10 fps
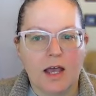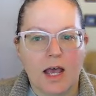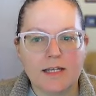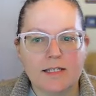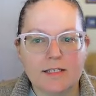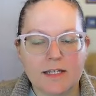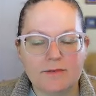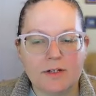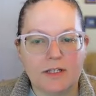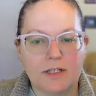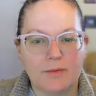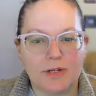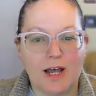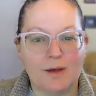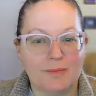I definitely would
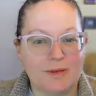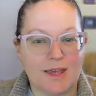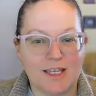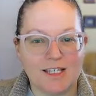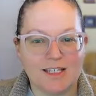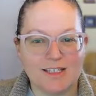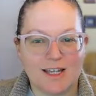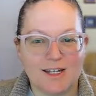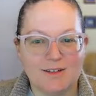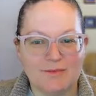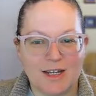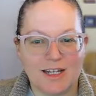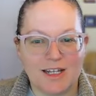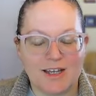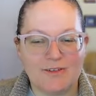not be making this kind of
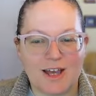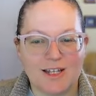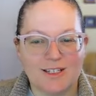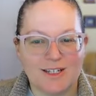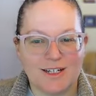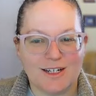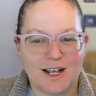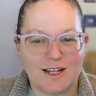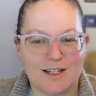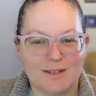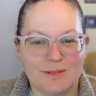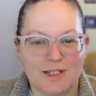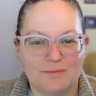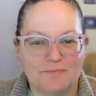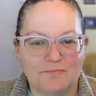money if I had stayed in
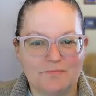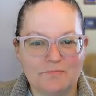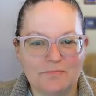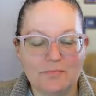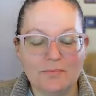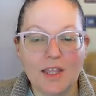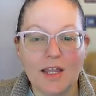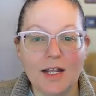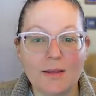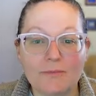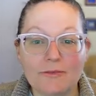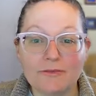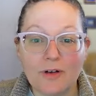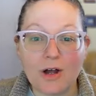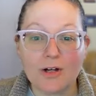academia. And I am
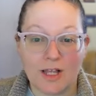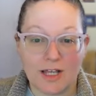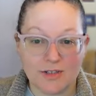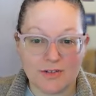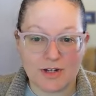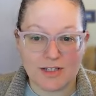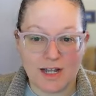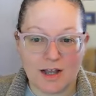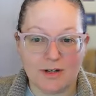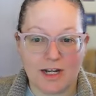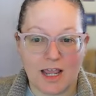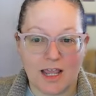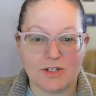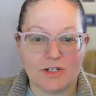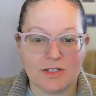far less stressed out and
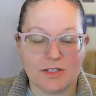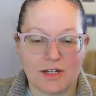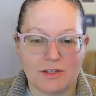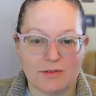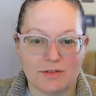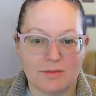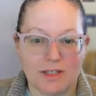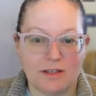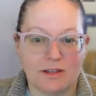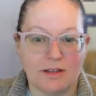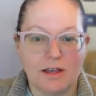anxious than I used to be.